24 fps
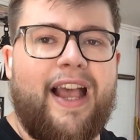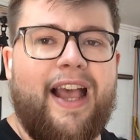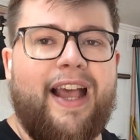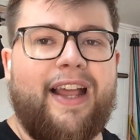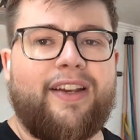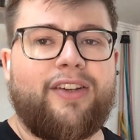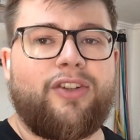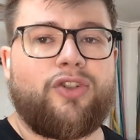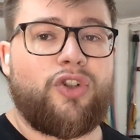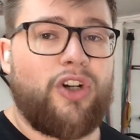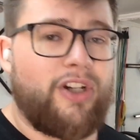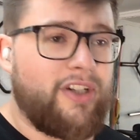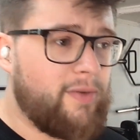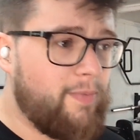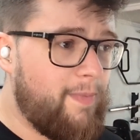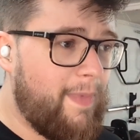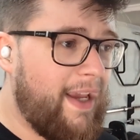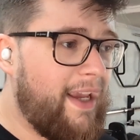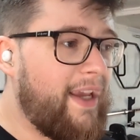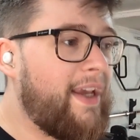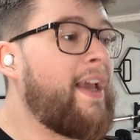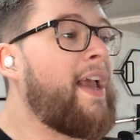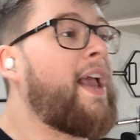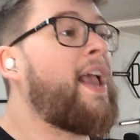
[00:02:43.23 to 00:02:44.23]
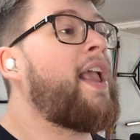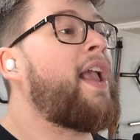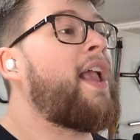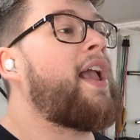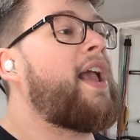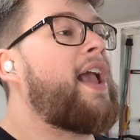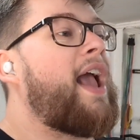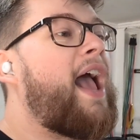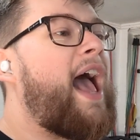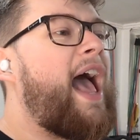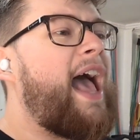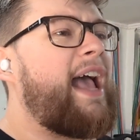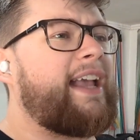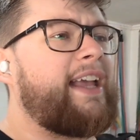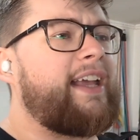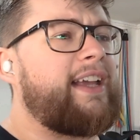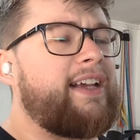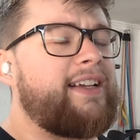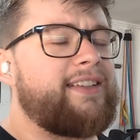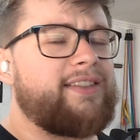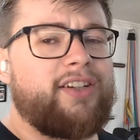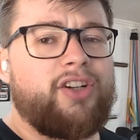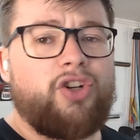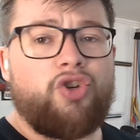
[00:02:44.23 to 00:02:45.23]
And trust me, hanging
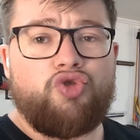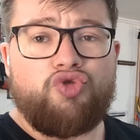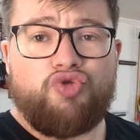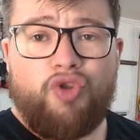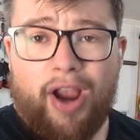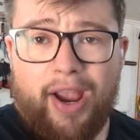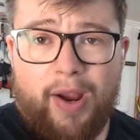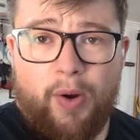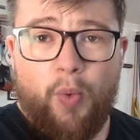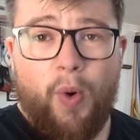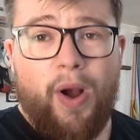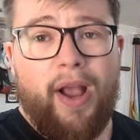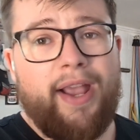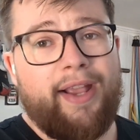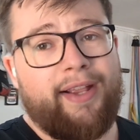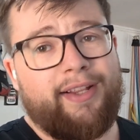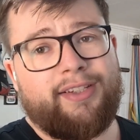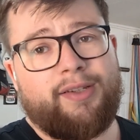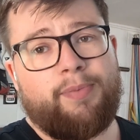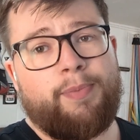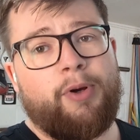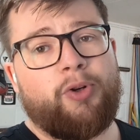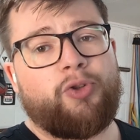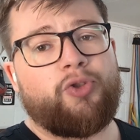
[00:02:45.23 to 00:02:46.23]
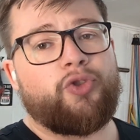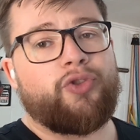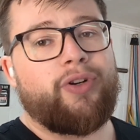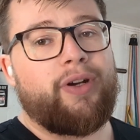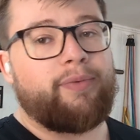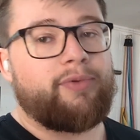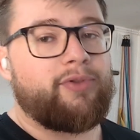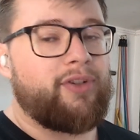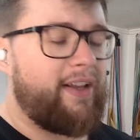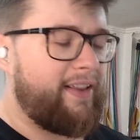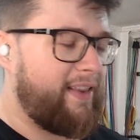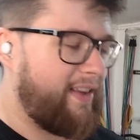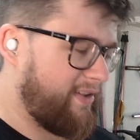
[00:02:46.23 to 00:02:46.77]
is a great way to build your grip strength.